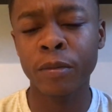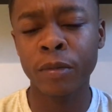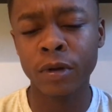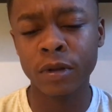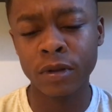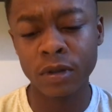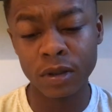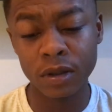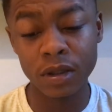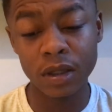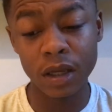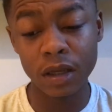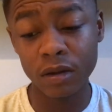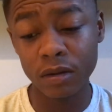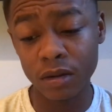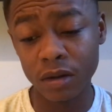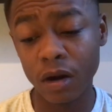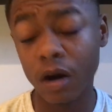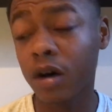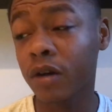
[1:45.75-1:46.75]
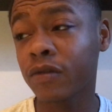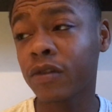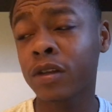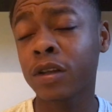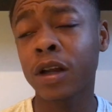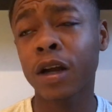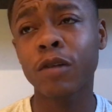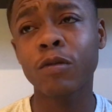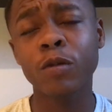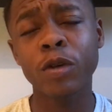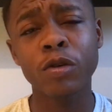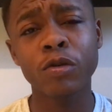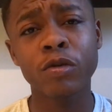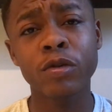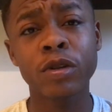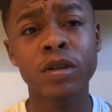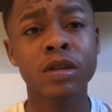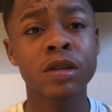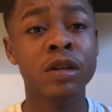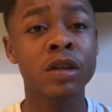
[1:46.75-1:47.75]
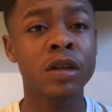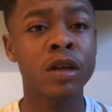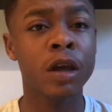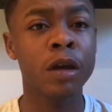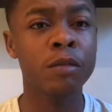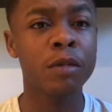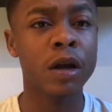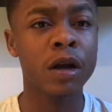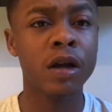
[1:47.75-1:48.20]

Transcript: But then after that, we grew into the game.